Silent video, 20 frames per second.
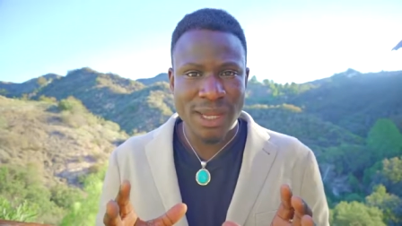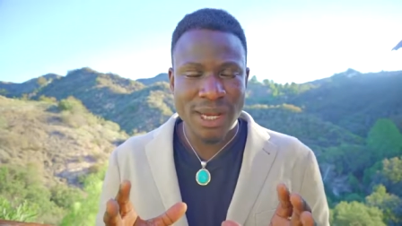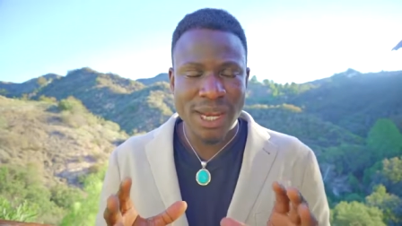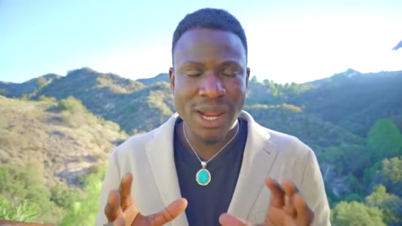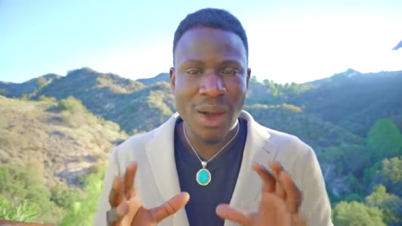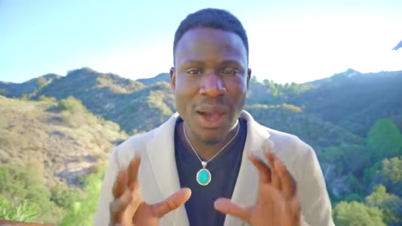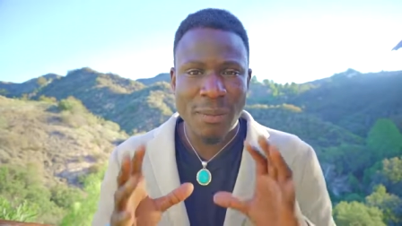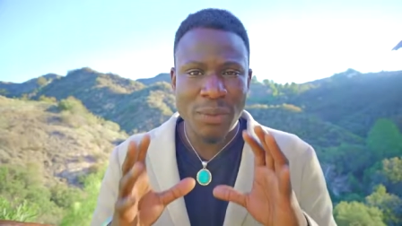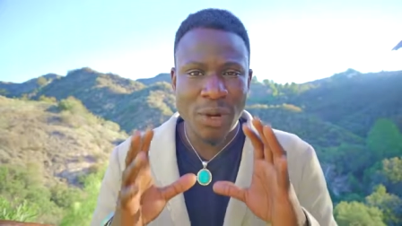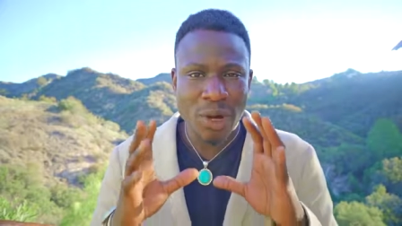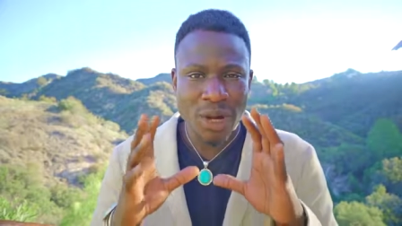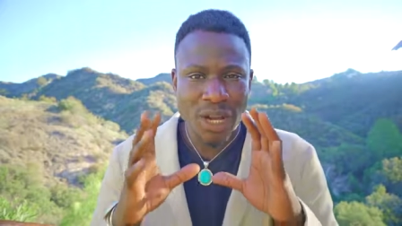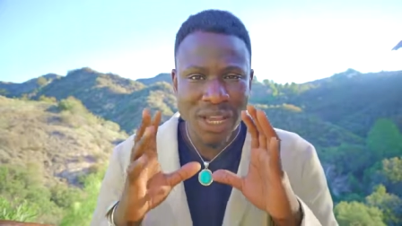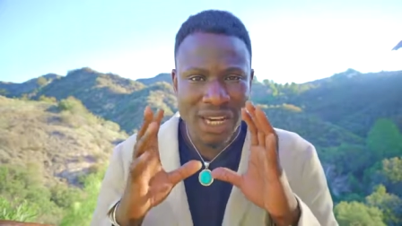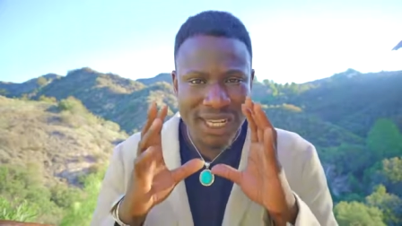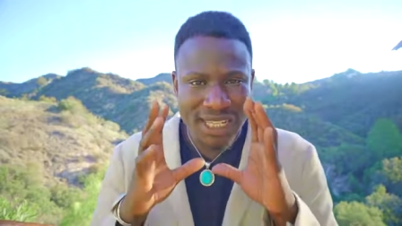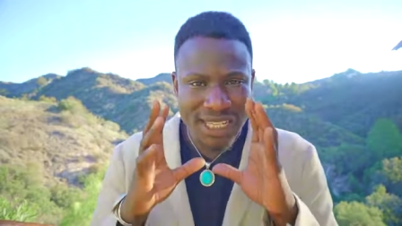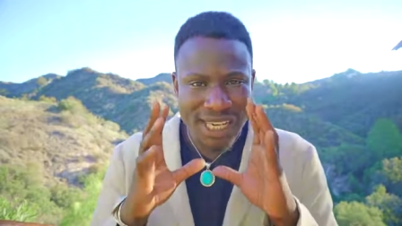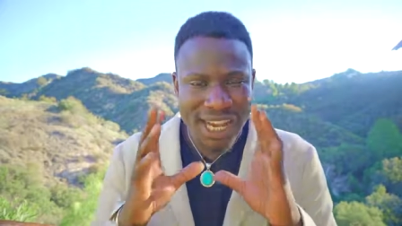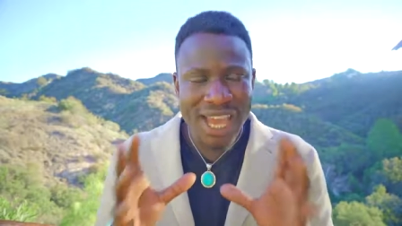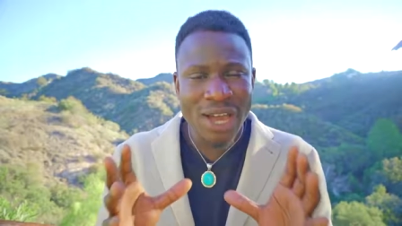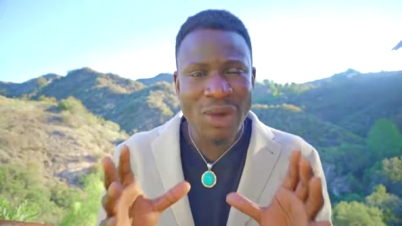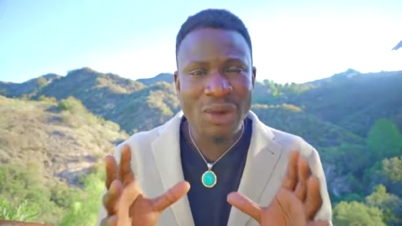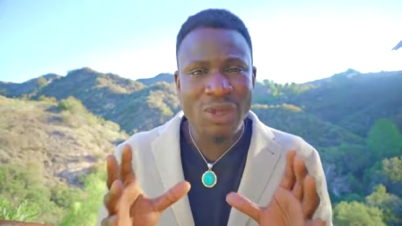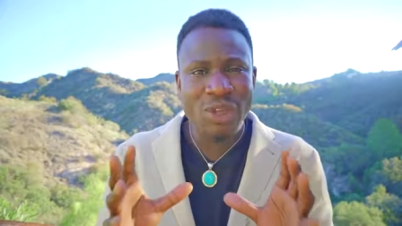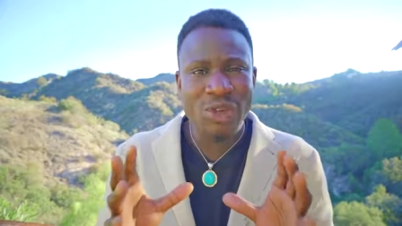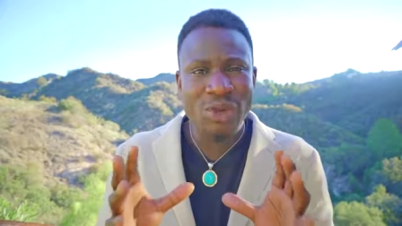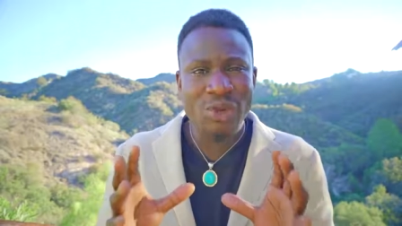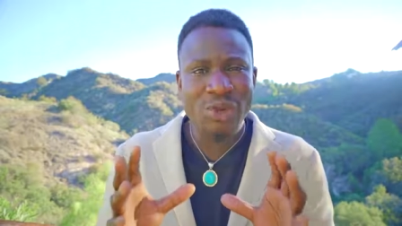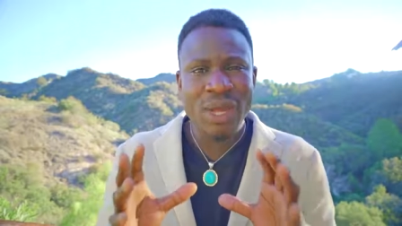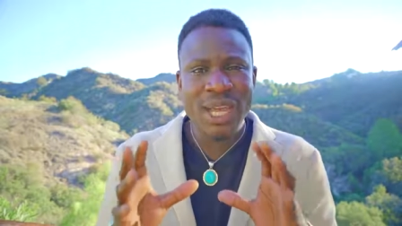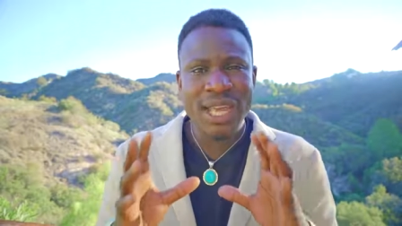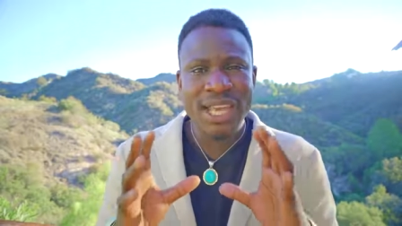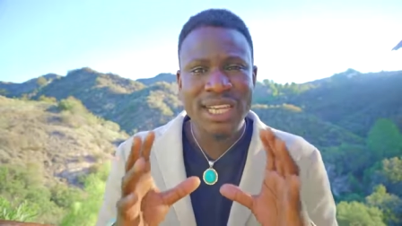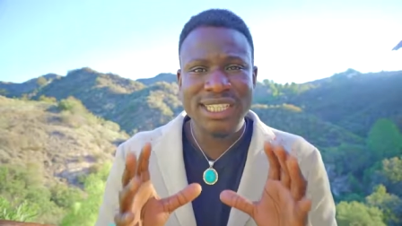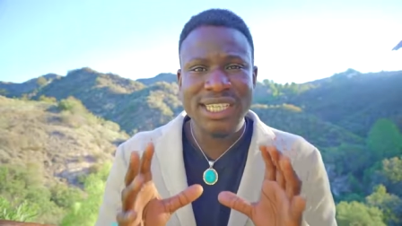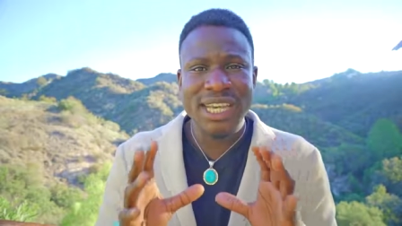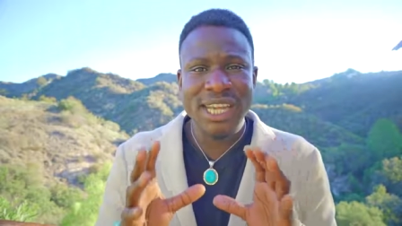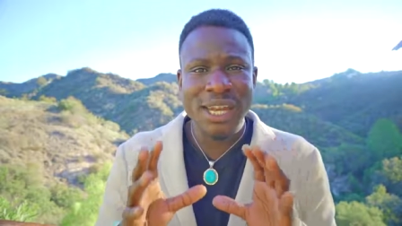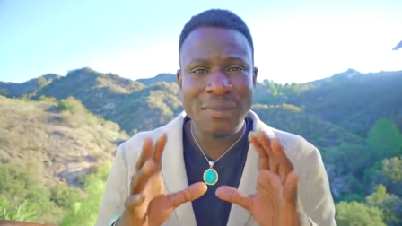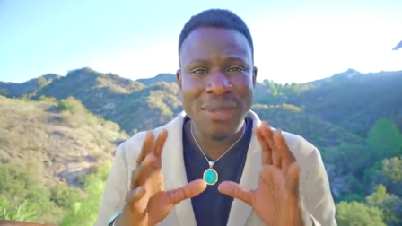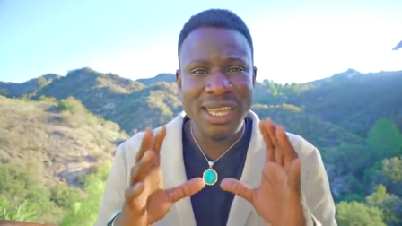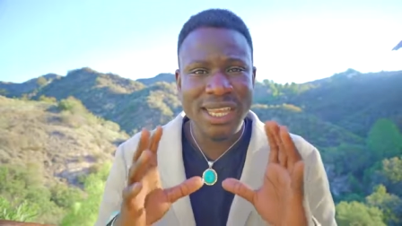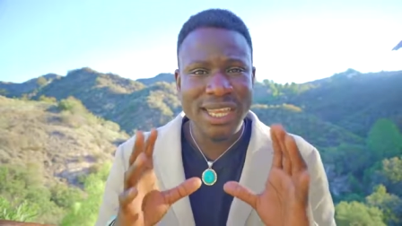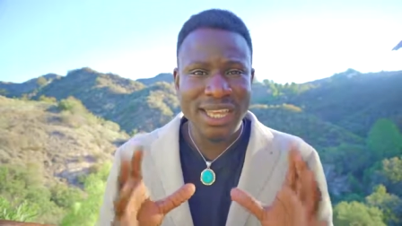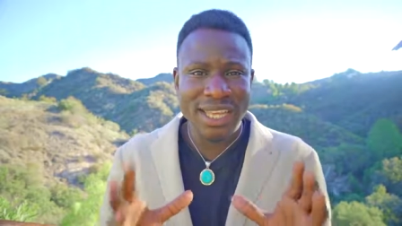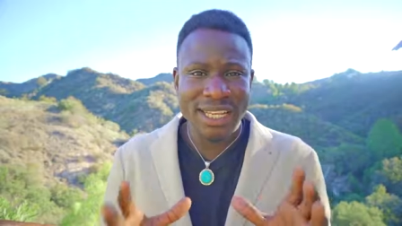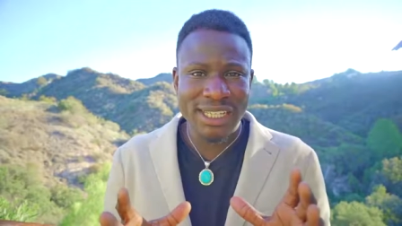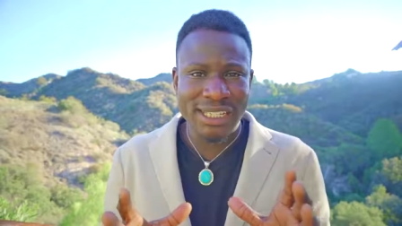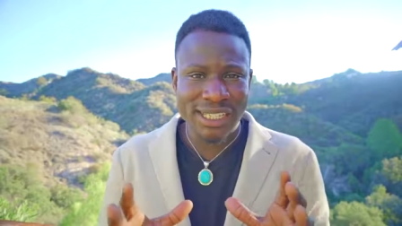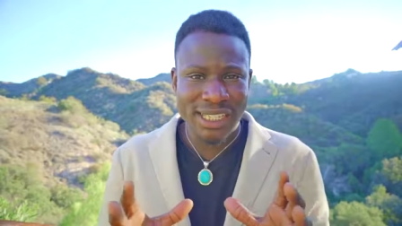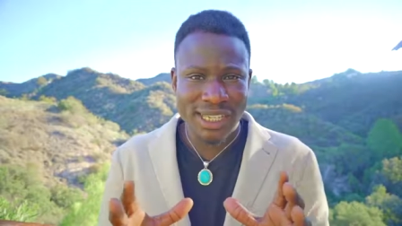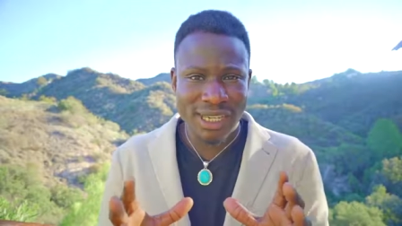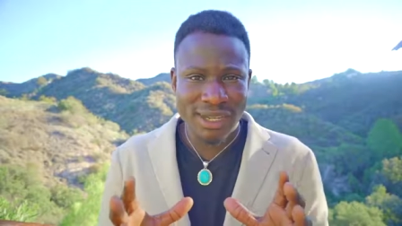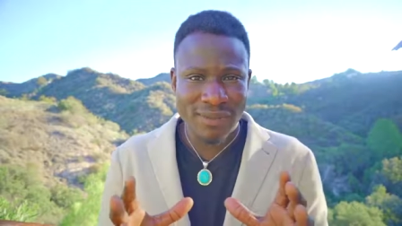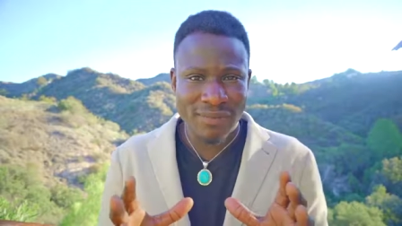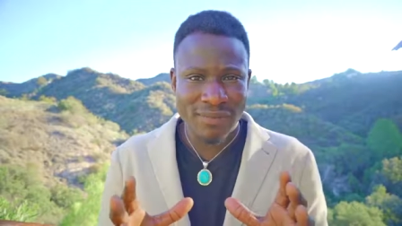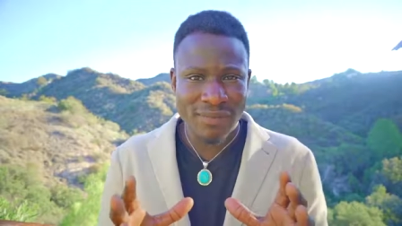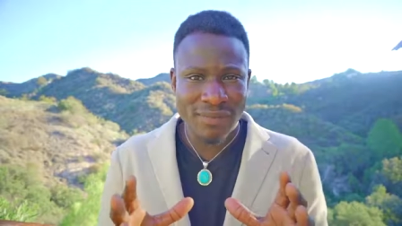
Now, I'm not going to tell you it's going to be easy,